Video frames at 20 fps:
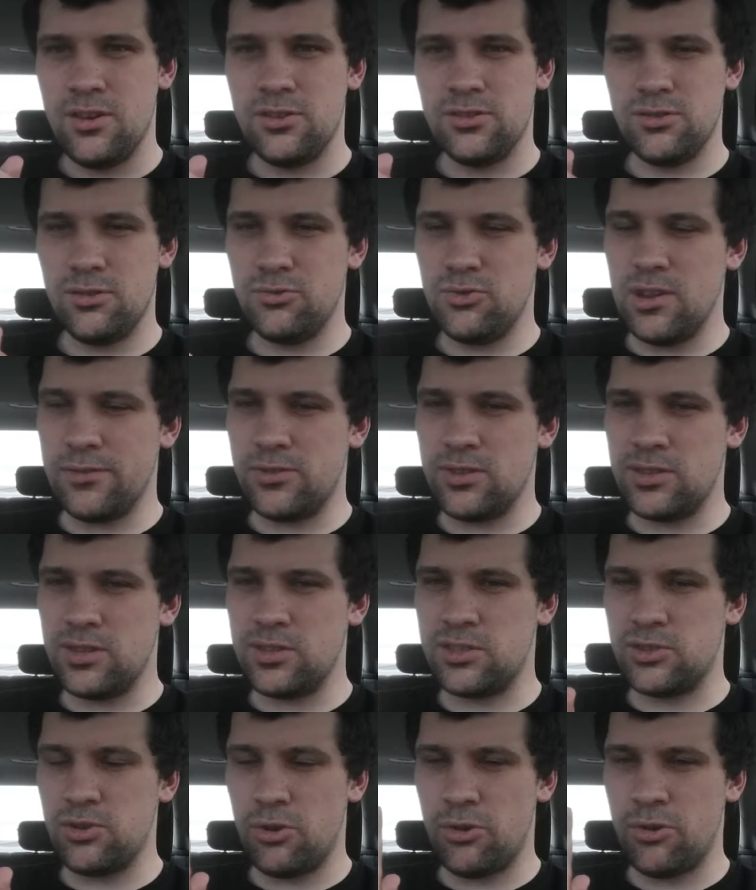So Adrift is
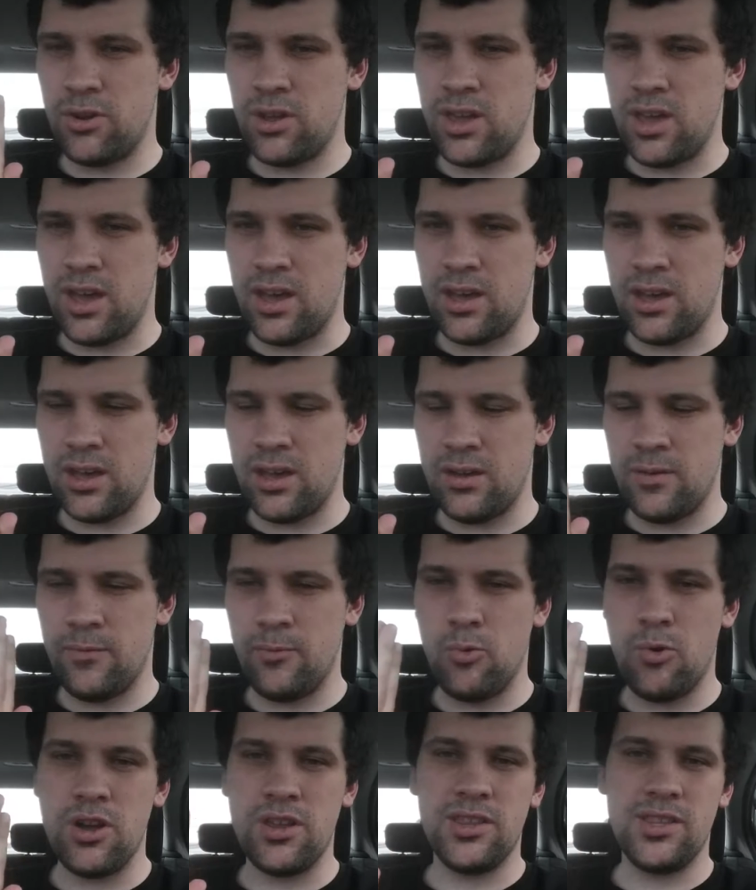a story
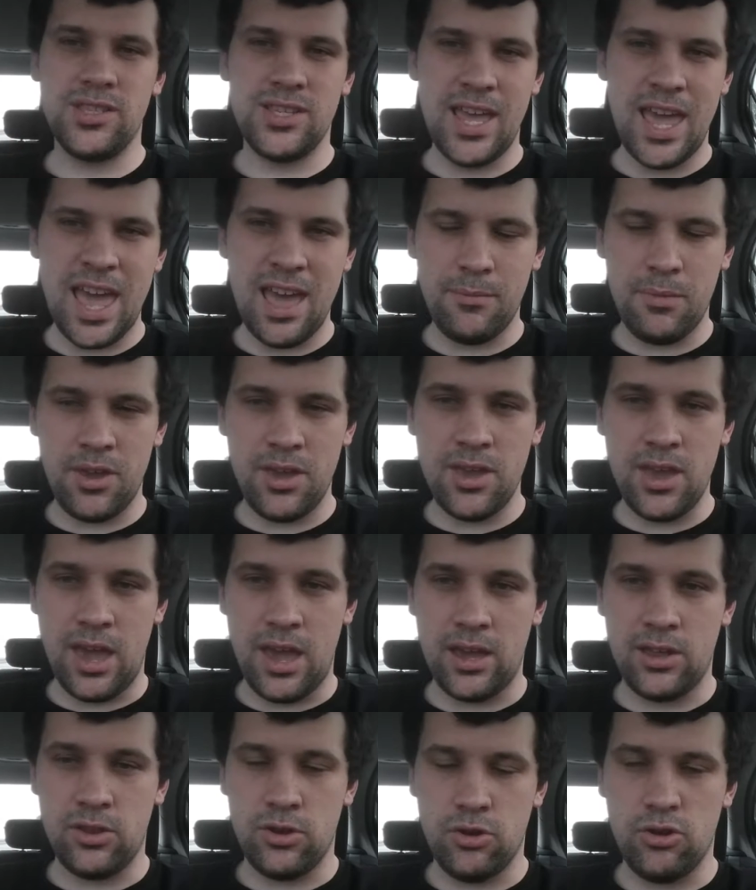of one Tammy
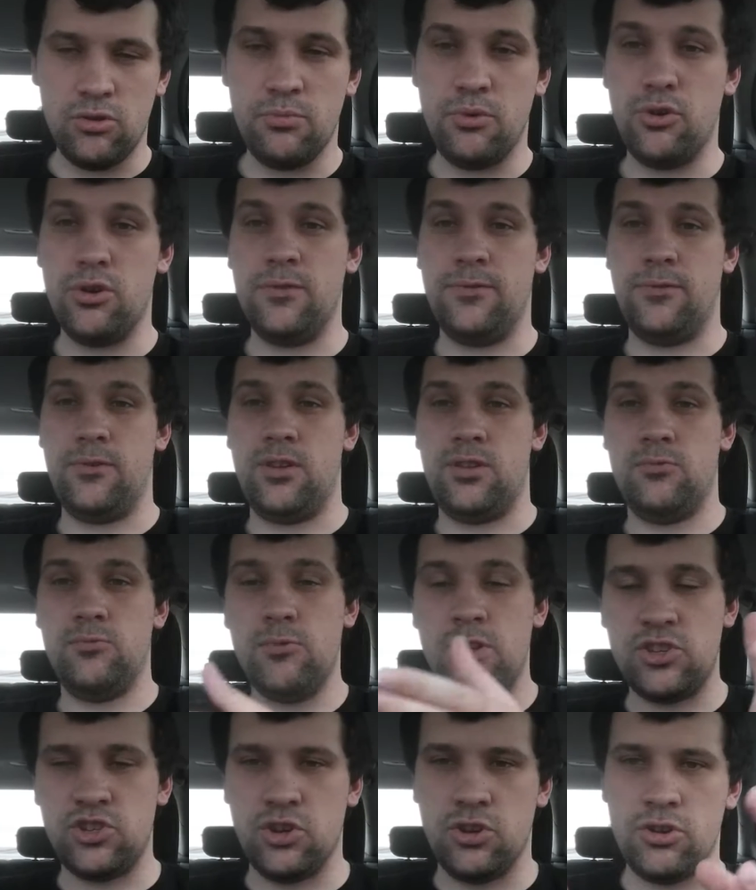and her boyfriend
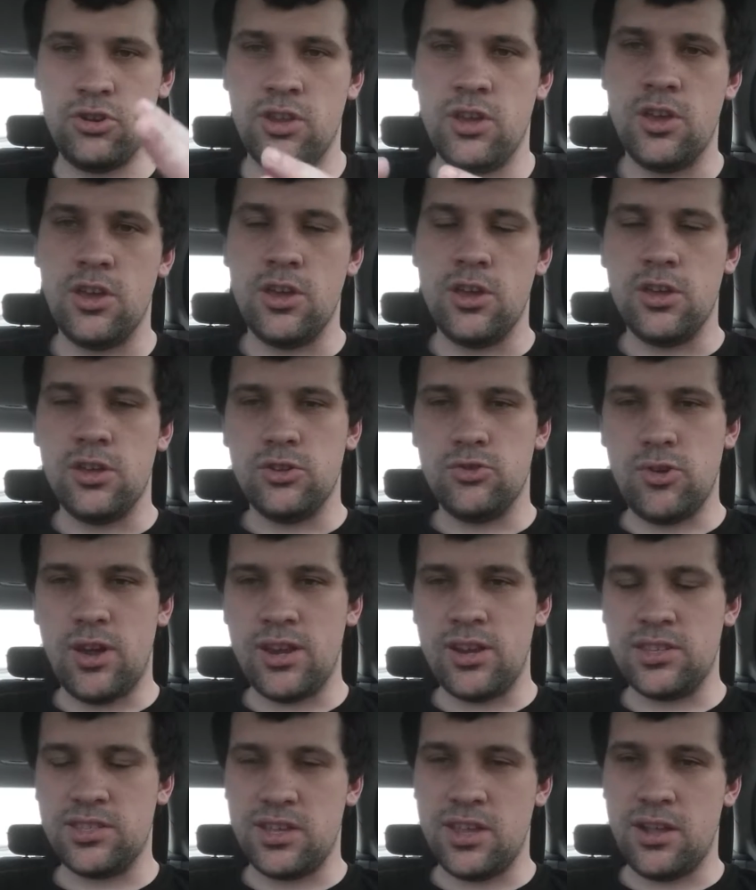Richard
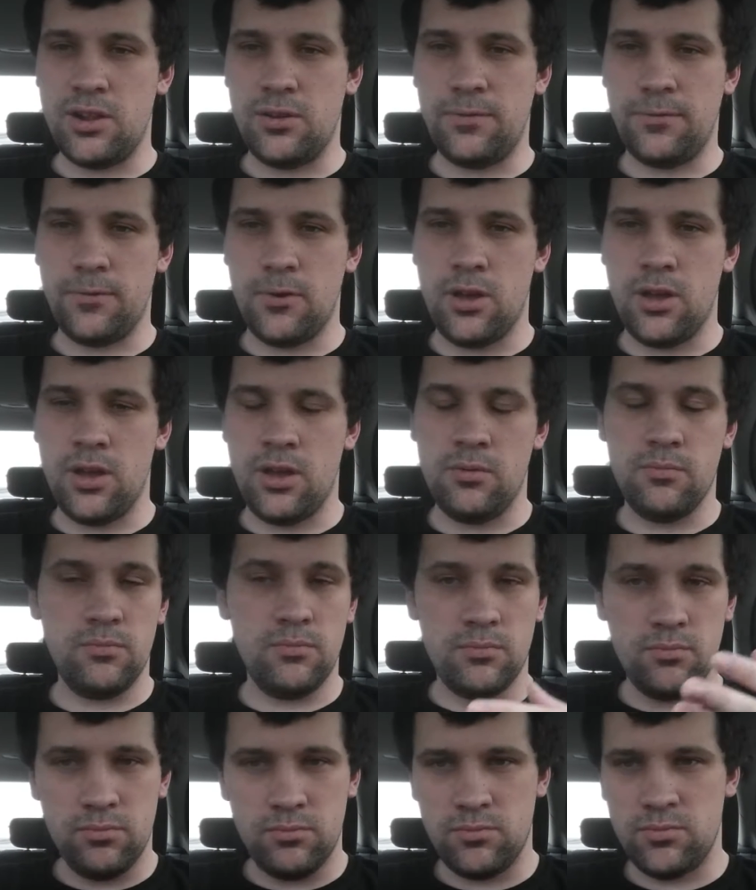trying to sail
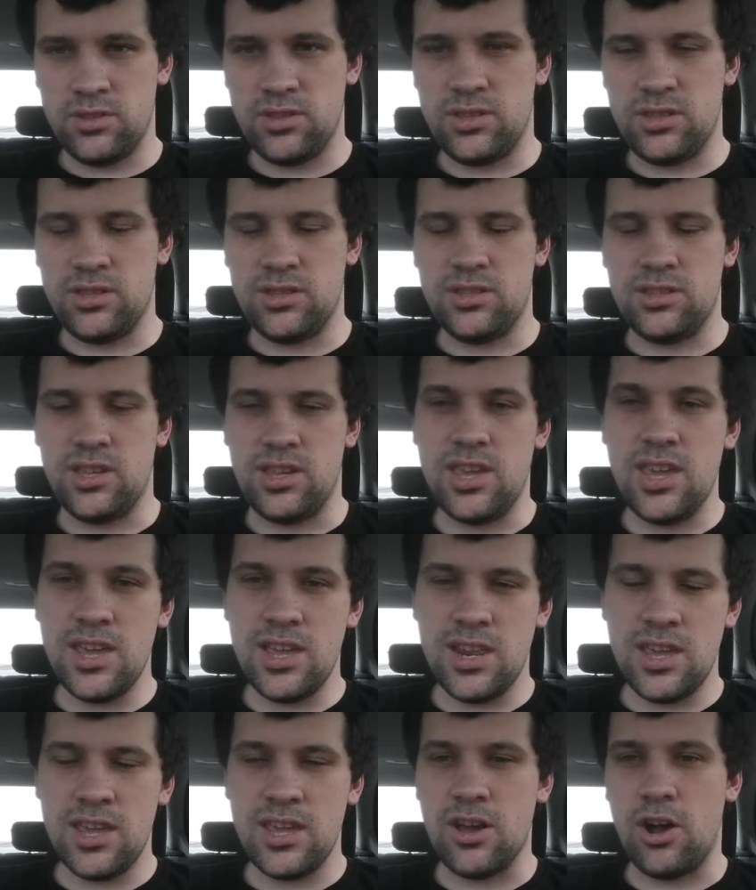from
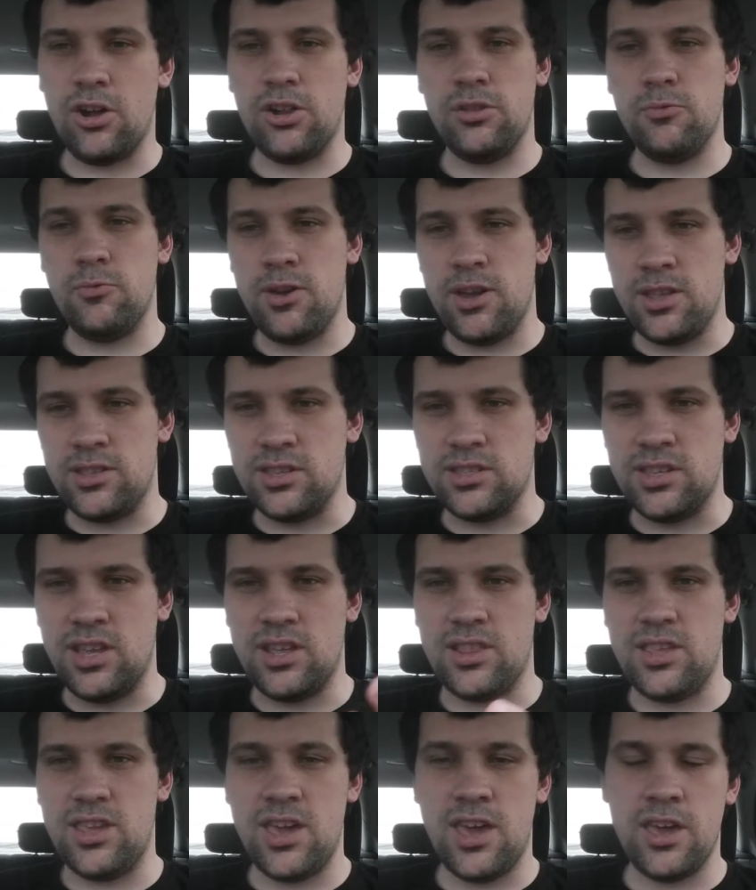Tahiti all the way to
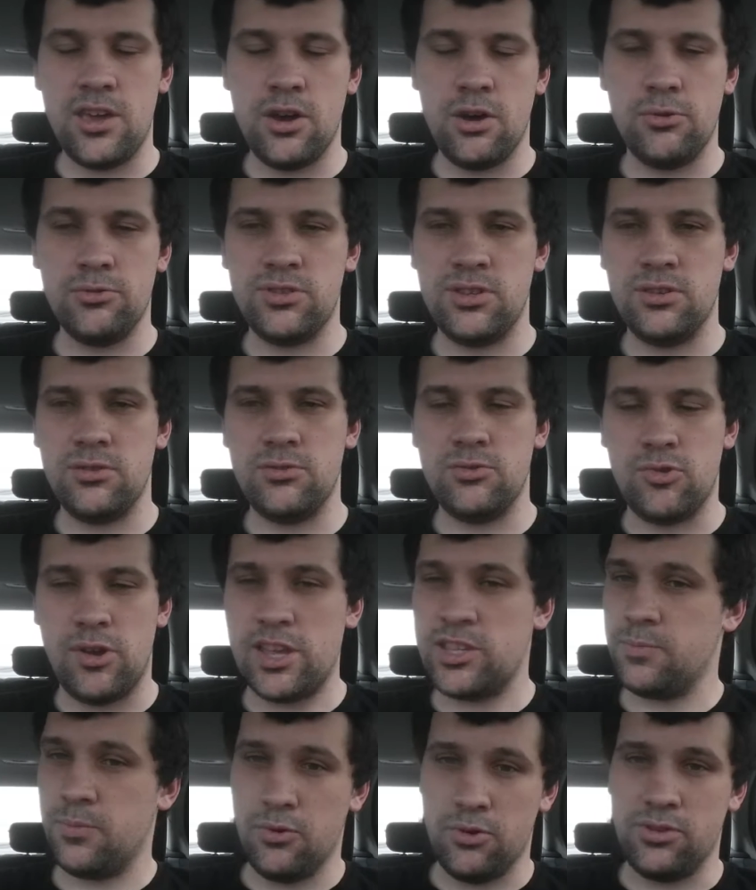San Diego to
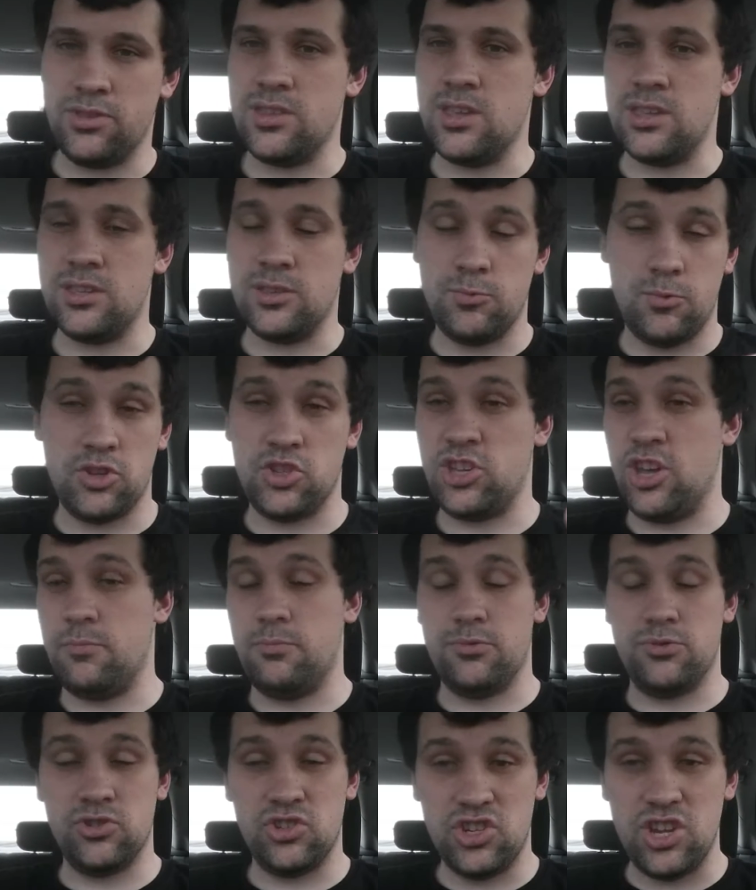transport this rich
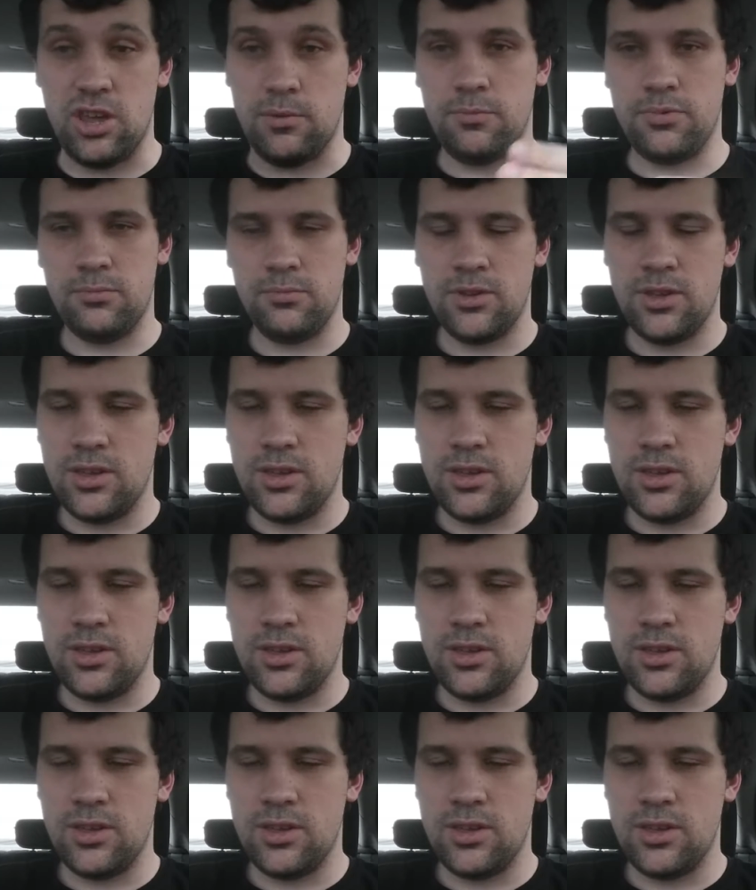couple's ship.